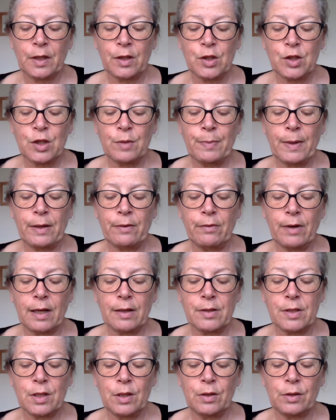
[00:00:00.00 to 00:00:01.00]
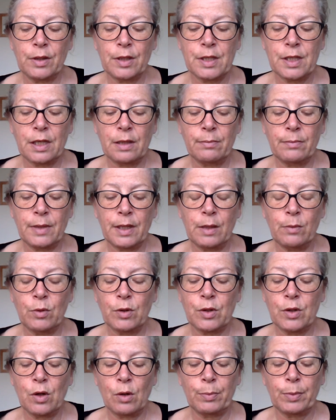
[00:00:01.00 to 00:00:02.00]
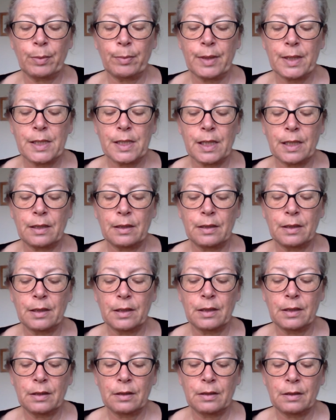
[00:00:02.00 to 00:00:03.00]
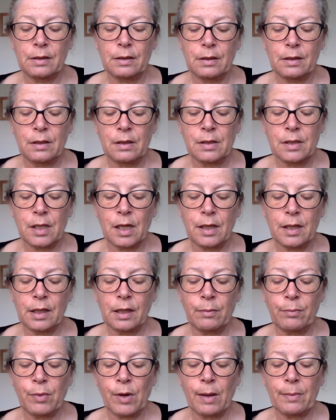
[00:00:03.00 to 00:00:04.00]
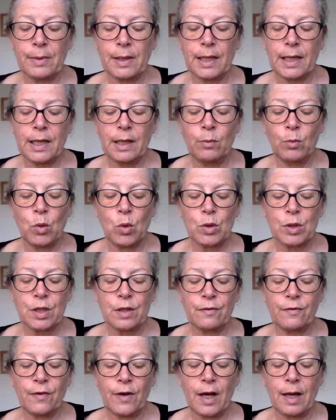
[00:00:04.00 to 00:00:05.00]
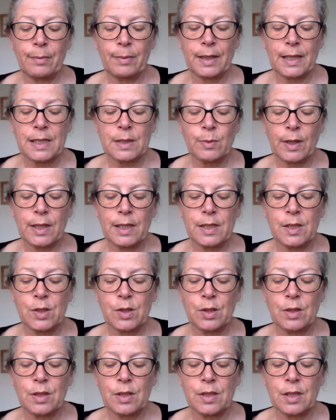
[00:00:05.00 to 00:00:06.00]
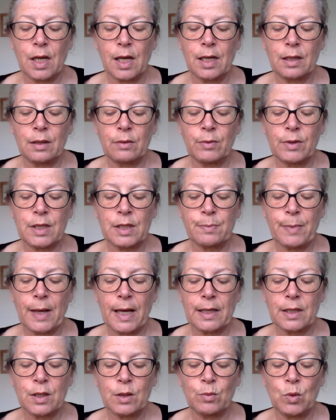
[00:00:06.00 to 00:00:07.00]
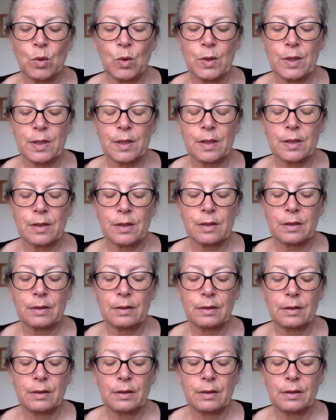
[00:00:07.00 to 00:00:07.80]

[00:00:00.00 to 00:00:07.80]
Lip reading: She bent round to look at him, and he would not permit it. Turning abruptly, he walked to the fireplace, where he stood silent with his back towards us.